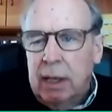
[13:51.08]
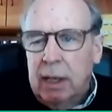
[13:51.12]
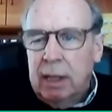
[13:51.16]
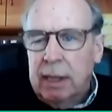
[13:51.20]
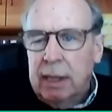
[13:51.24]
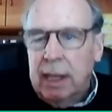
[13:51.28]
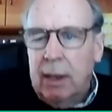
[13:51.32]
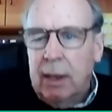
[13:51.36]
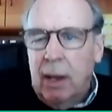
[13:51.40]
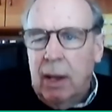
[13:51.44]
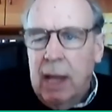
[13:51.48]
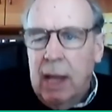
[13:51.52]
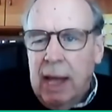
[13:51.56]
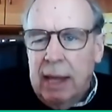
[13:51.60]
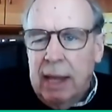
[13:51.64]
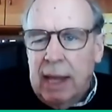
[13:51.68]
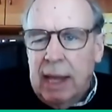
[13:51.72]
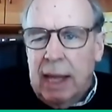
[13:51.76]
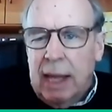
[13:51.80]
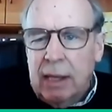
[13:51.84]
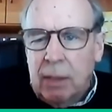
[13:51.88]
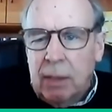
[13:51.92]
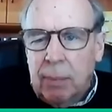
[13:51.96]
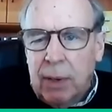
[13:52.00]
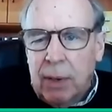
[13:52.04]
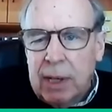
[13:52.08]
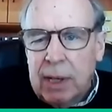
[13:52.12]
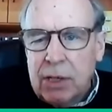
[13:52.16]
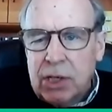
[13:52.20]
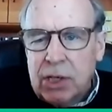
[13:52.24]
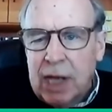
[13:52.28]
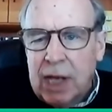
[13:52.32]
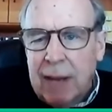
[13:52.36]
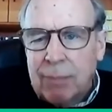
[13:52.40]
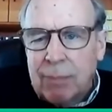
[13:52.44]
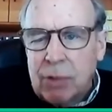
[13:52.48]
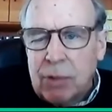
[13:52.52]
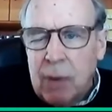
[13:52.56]
They, and the British
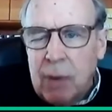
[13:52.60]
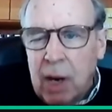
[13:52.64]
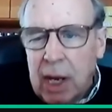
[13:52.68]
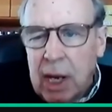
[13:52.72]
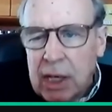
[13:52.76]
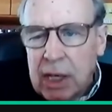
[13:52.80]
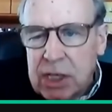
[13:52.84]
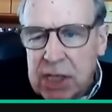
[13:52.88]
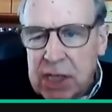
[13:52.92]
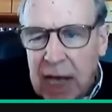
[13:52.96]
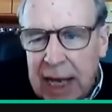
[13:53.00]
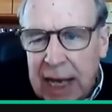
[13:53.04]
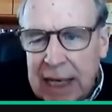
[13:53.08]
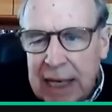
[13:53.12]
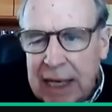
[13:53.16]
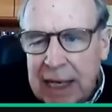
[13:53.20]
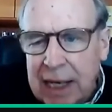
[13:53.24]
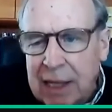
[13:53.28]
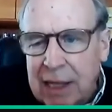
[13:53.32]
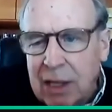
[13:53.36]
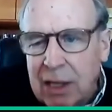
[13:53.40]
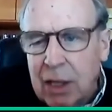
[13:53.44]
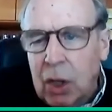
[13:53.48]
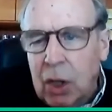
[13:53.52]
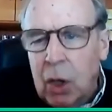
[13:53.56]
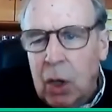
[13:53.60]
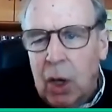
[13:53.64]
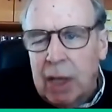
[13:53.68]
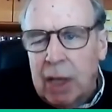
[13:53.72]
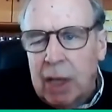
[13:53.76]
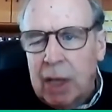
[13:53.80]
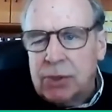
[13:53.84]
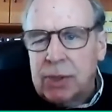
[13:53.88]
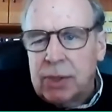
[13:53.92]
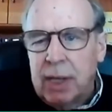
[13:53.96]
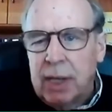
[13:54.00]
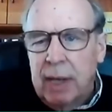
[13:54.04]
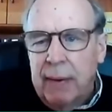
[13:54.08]
kept tightening the
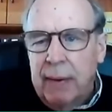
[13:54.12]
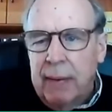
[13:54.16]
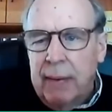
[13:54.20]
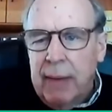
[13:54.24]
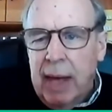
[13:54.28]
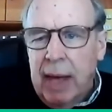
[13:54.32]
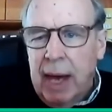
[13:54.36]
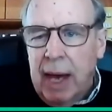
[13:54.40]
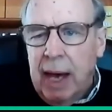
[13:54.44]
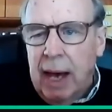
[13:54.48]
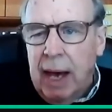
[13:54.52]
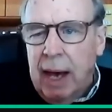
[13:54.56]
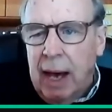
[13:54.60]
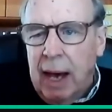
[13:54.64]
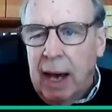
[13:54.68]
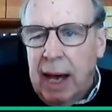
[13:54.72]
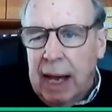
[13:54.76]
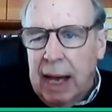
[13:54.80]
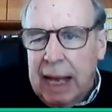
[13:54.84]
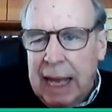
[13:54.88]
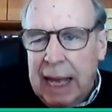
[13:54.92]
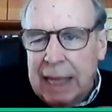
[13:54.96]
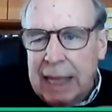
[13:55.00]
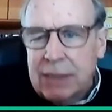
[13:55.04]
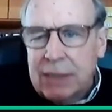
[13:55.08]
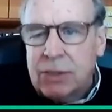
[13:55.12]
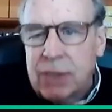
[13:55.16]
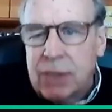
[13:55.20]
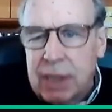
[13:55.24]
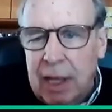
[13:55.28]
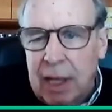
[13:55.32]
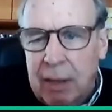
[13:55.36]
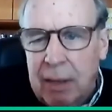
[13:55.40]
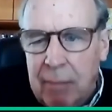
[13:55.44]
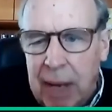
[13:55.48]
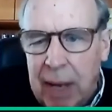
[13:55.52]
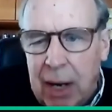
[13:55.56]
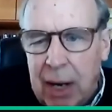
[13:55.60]
laws uh, against
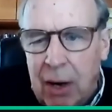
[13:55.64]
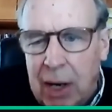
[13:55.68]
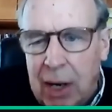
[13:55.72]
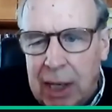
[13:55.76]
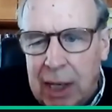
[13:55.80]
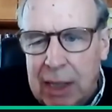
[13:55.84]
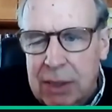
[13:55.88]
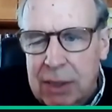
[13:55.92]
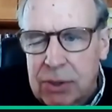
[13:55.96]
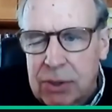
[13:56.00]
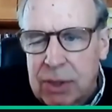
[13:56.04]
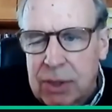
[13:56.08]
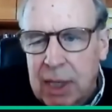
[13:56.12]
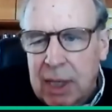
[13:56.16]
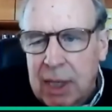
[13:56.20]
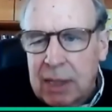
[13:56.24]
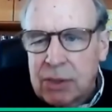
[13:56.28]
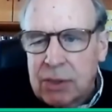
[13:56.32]
the Americans,